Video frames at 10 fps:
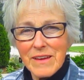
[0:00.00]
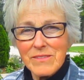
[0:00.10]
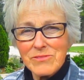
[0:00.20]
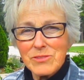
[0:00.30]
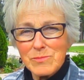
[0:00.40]

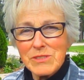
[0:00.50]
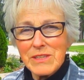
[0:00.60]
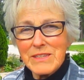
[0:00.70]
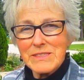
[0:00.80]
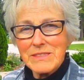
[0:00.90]
Have some
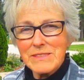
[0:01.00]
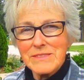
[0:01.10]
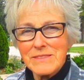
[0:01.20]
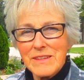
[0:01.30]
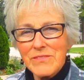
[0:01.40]
slices,
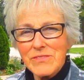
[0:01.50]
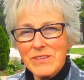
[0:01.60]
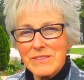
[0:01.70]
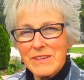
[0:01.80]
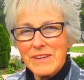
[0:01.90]
yeah.
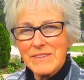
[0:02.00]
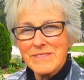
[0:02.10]
Definitely.